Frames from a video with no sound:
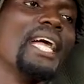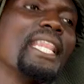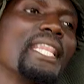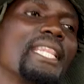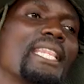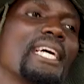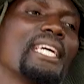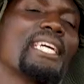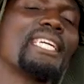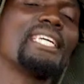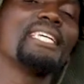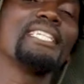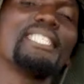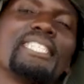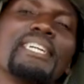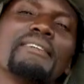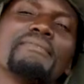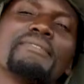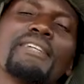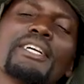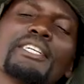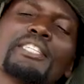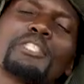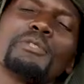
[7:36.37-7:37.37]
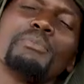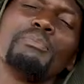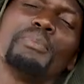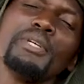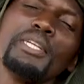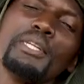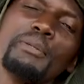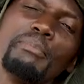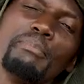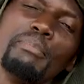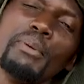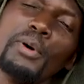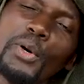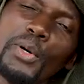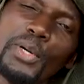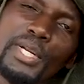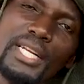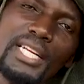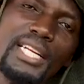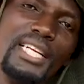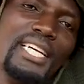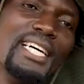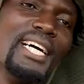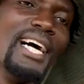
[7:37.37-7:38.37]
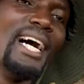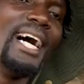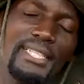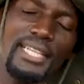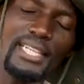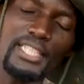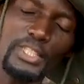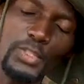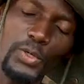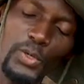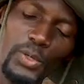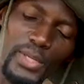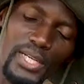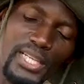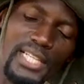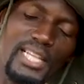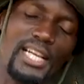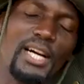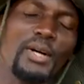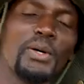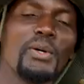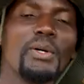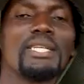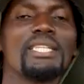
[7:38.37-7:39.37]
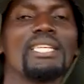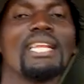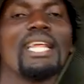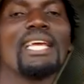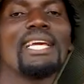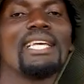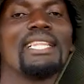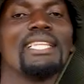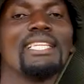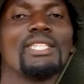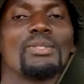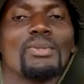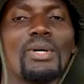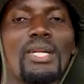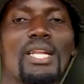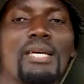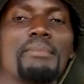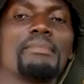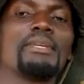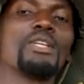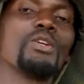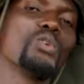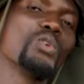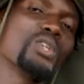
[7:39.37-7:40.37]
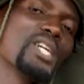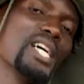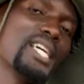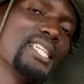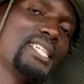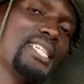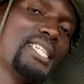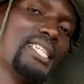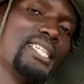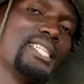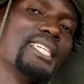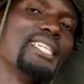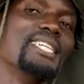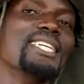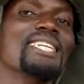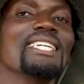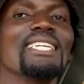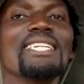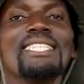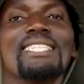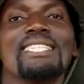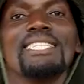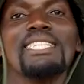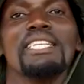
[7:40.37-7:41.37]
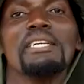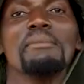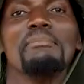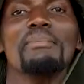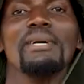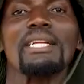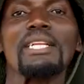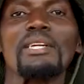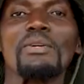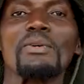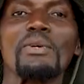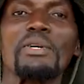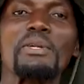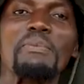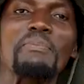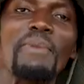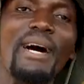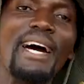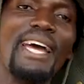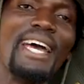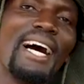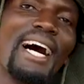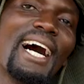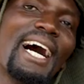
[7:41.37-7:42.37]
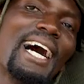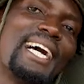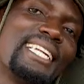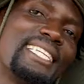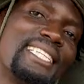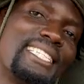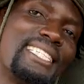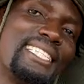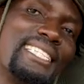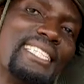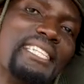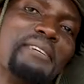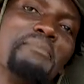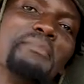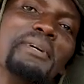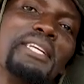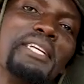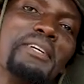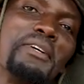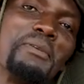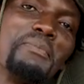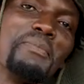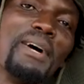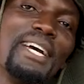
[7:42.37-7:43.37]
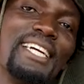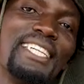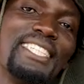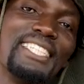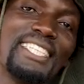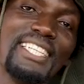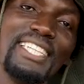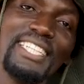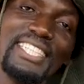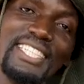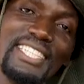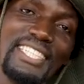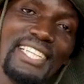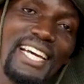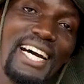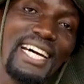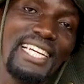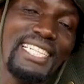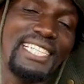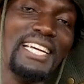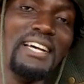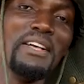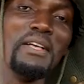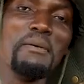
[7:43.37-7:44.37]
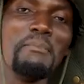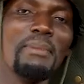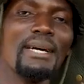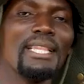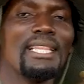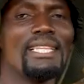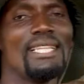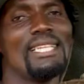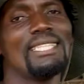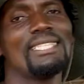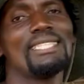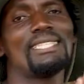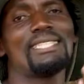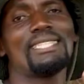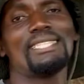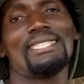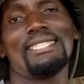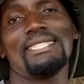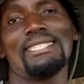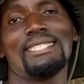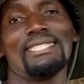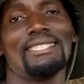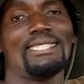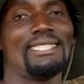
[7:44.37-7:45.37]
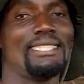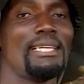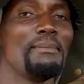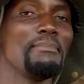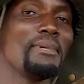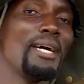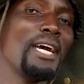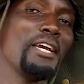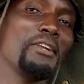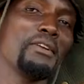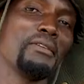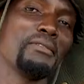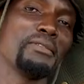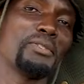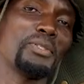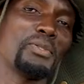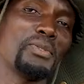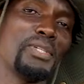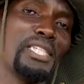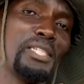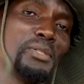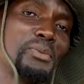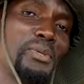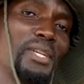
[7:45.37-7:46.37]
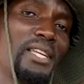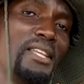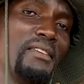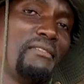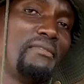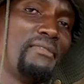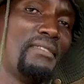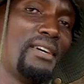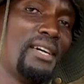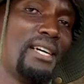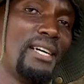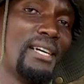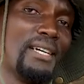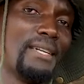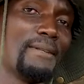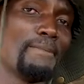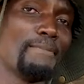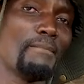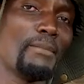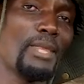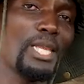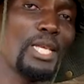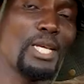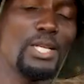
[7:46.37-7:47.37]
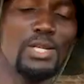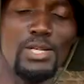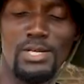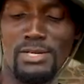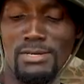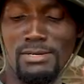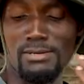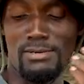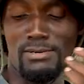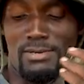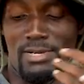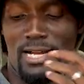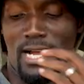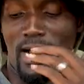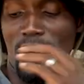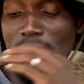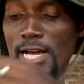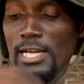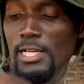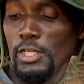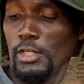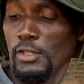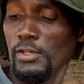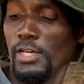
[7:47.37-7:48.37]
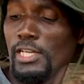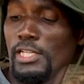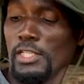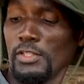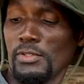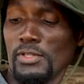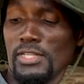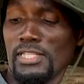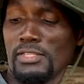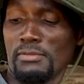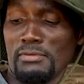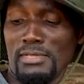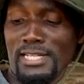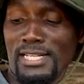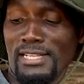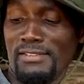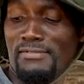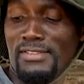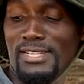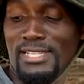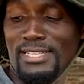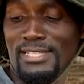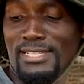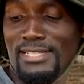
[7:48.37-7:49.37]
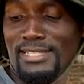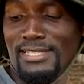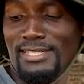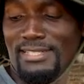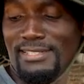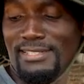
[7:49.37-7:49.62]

and the kids have just been born, but just holding a goat like this one. I mean, look at it. It's nibbling on my hat, it's nibbling on my t-shirt, but that's some kind of stress reliever. You know? And you're a stress reliever.